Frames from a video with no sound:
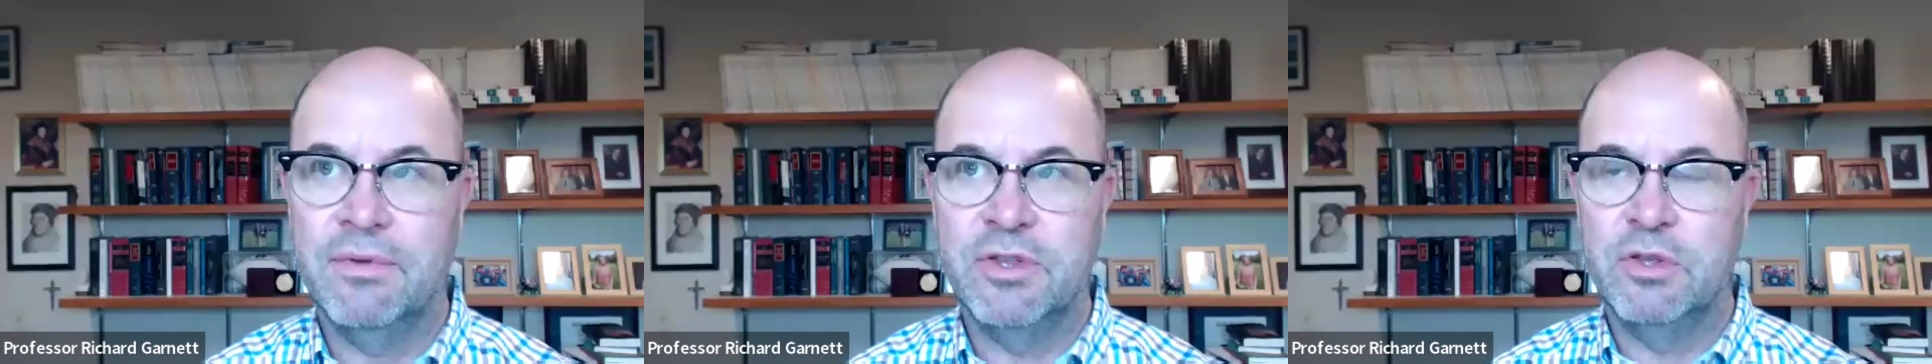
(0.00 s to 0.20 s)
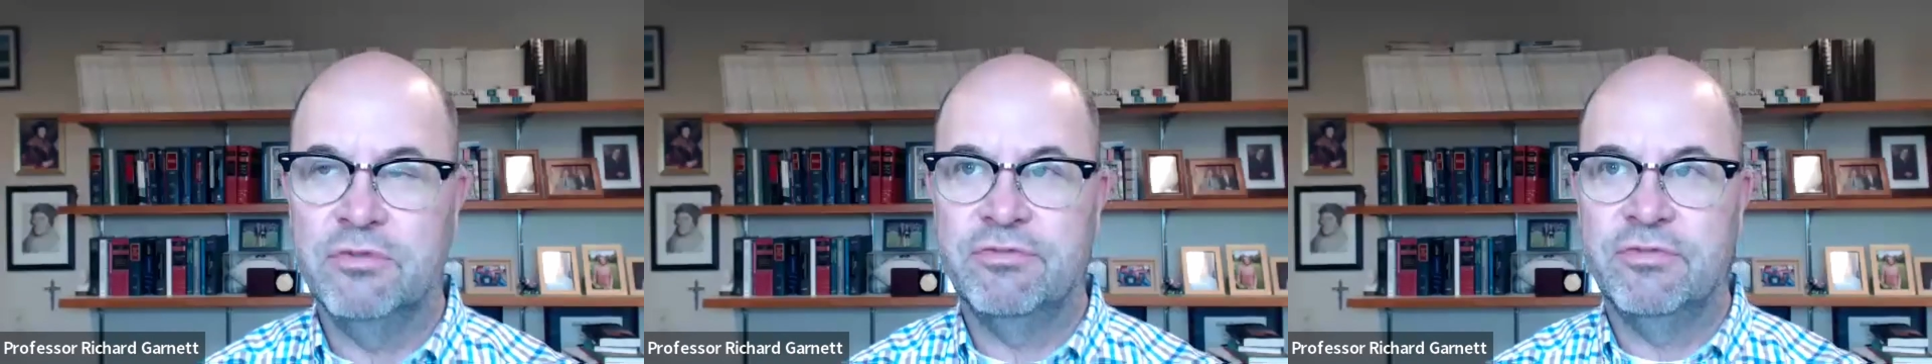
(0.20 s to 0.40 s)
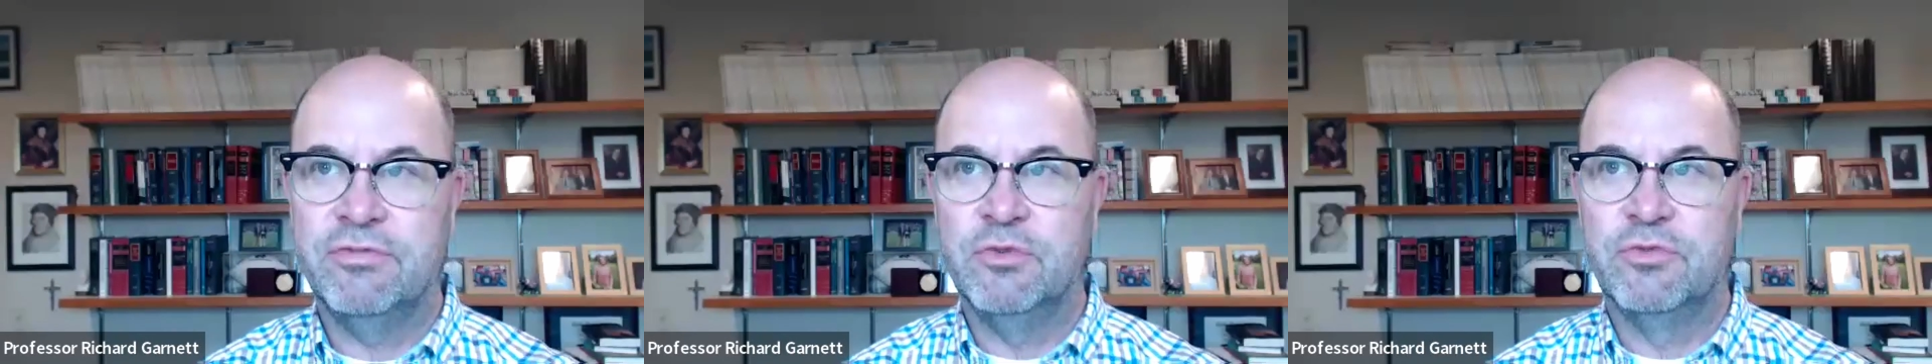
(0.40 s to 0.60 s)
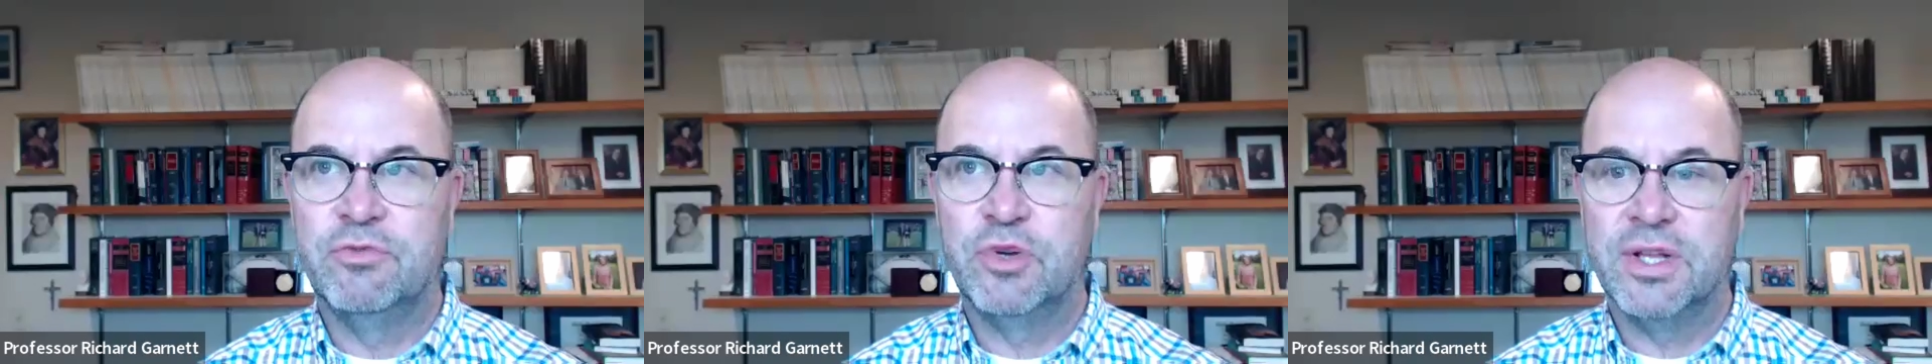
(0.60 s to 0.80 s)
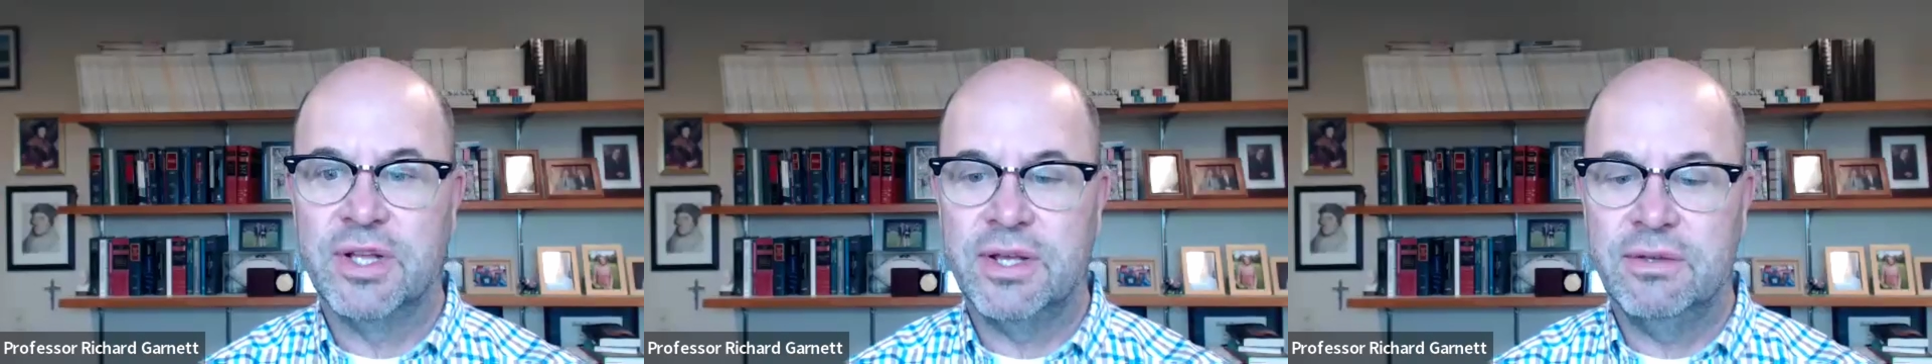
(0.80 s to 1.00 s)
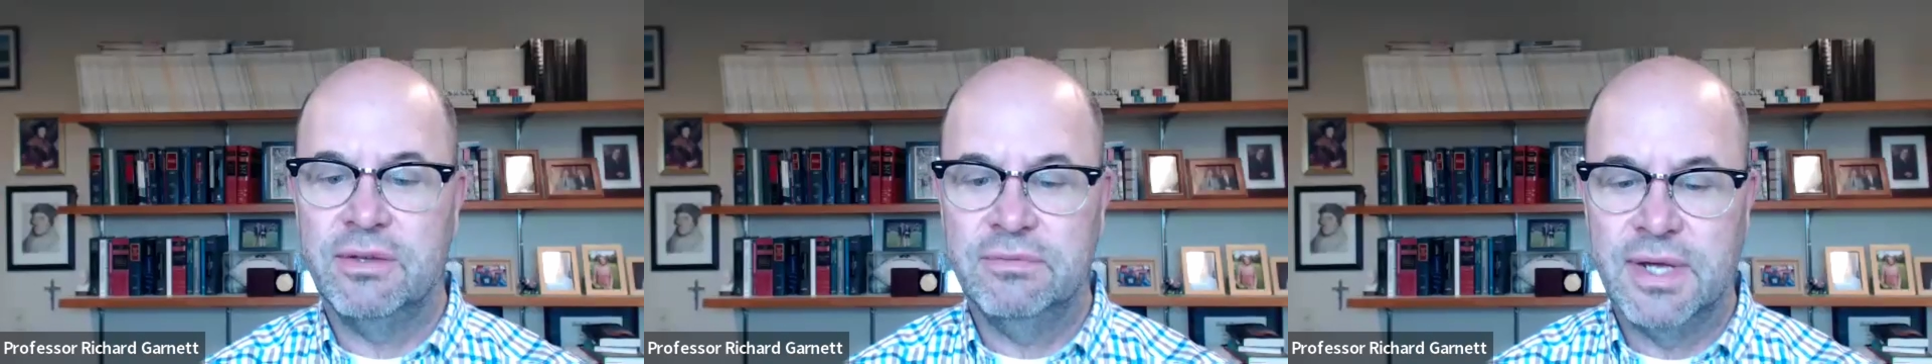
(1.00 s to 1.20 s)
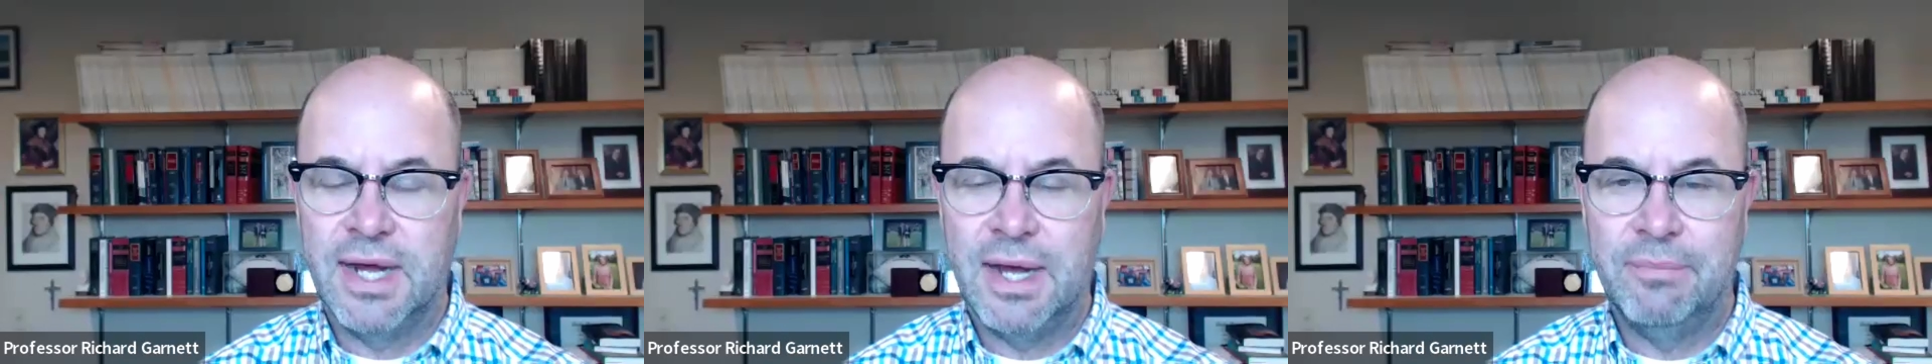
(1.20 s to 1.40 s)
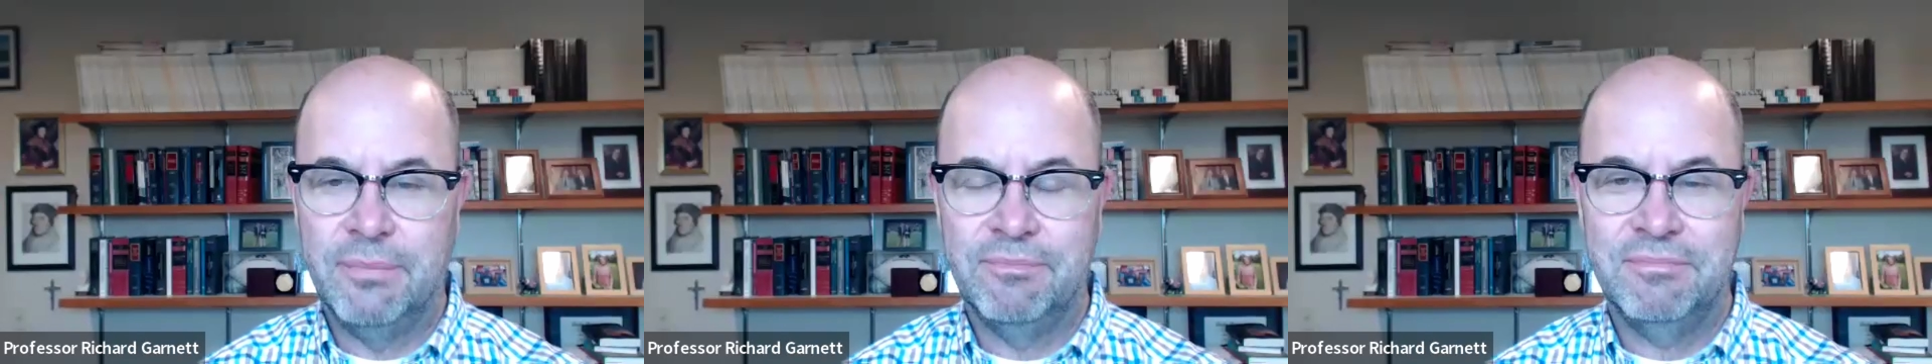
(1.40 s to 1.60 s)
you've really
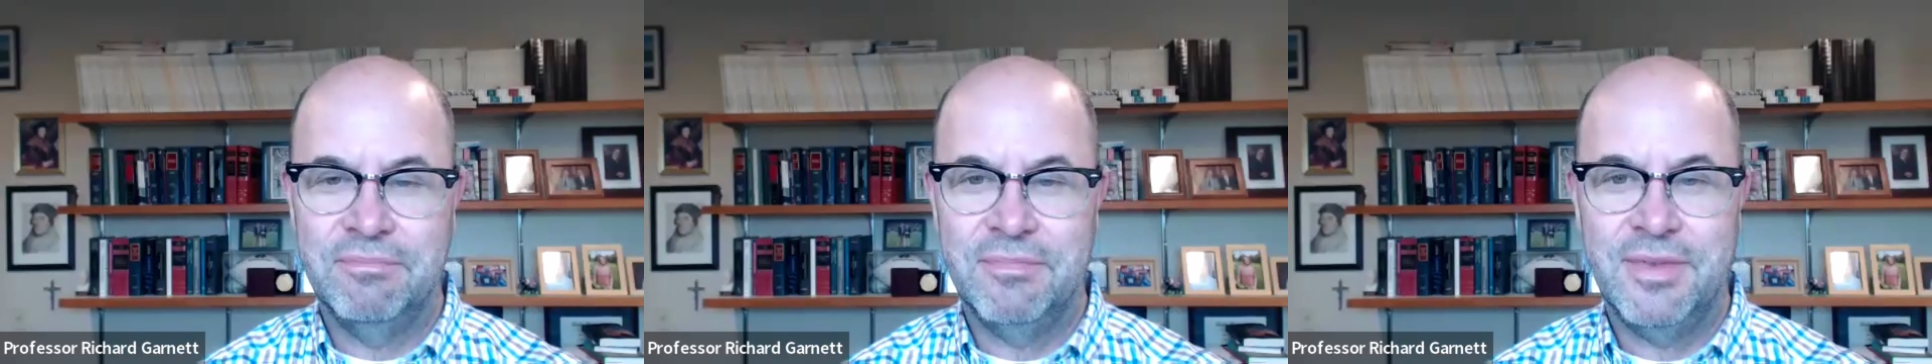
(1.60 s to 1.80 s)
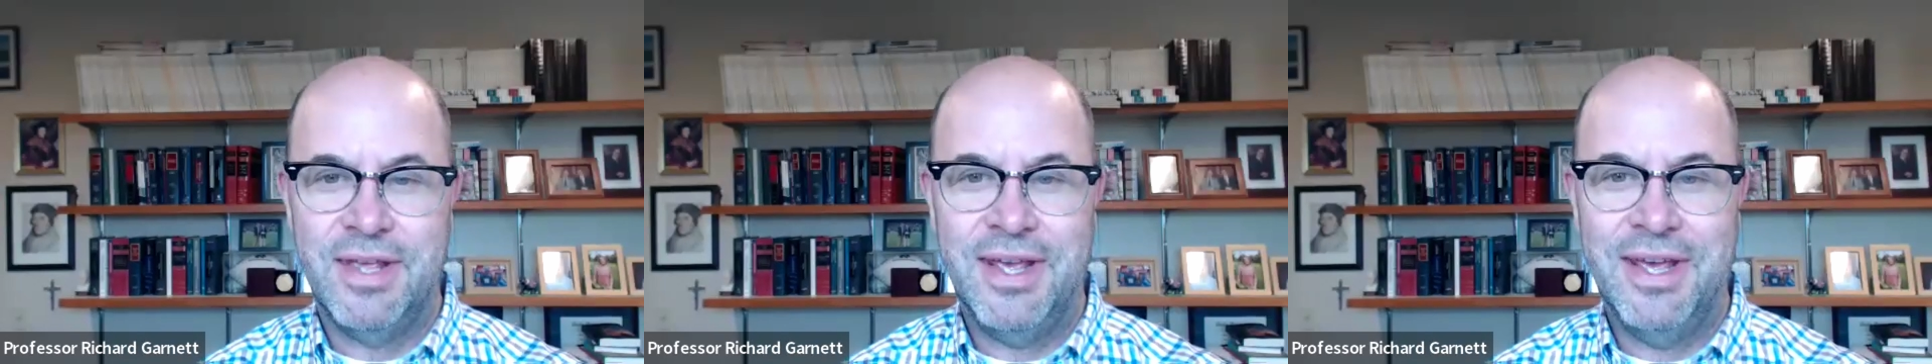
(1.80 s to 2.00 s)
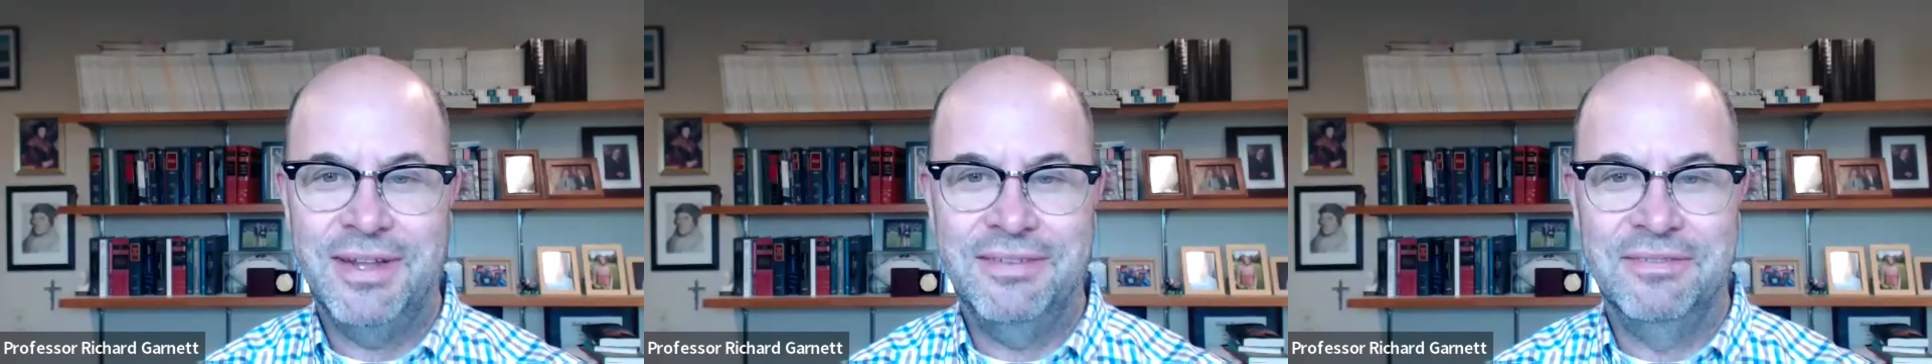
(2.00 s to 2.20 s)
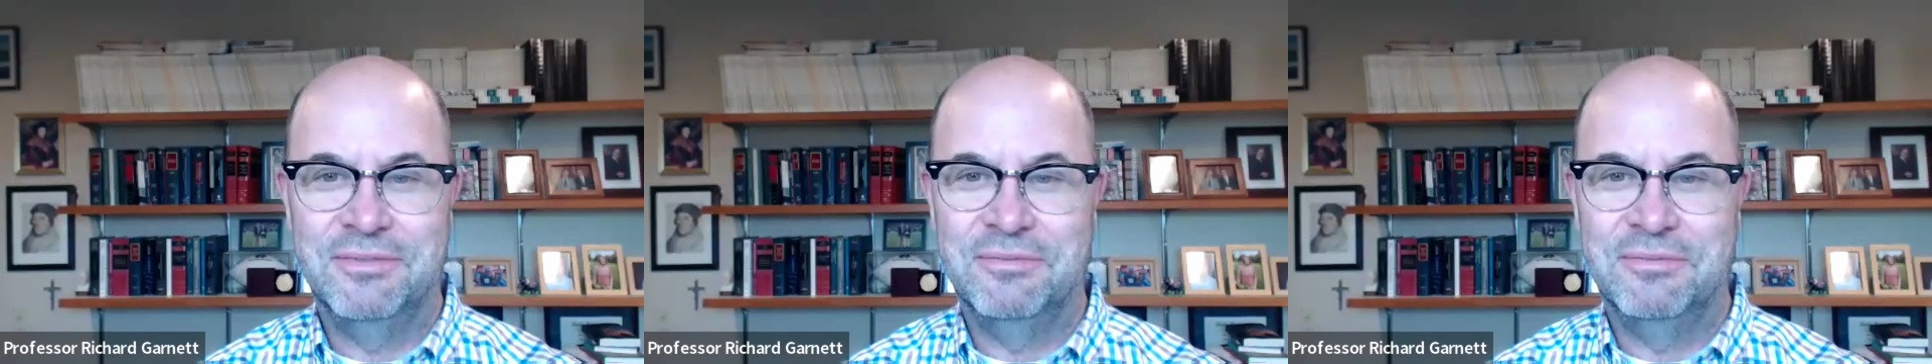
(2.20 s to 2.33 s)
hit